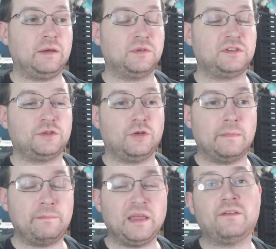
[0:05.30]
I want to do a
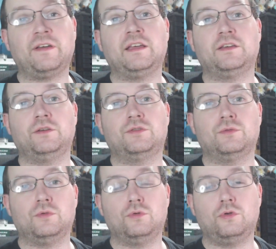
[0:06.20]
big thank you
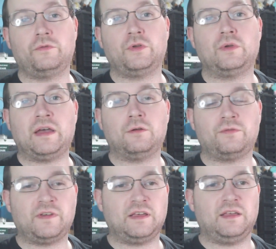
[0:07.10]
to all of you
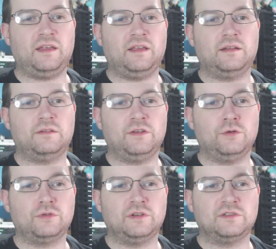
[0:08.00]
out there in the
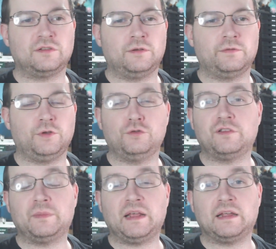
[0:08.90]
audience of
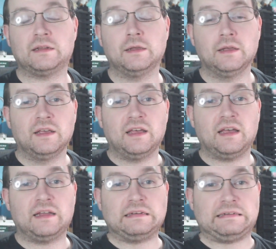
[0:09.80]
YouTube land.
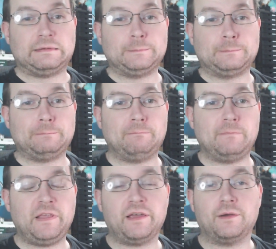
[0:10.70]
And
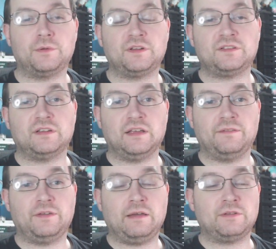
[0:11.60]
yeah,
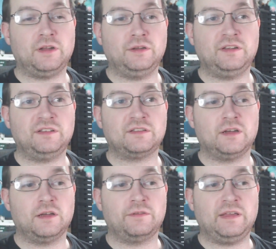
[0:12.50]
if you haven't noticed,
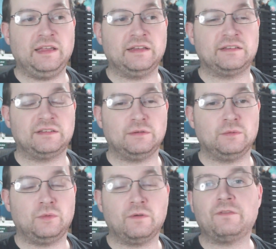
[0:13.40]
I've hit
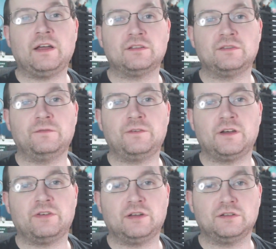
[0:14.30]

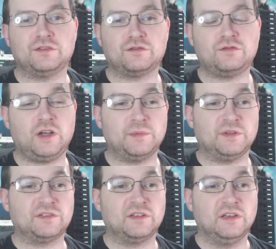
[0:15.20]
1,500
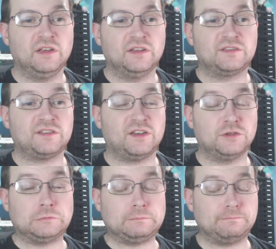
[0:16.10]
subscribers.
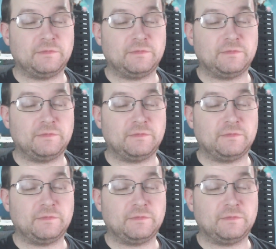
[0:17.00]
So,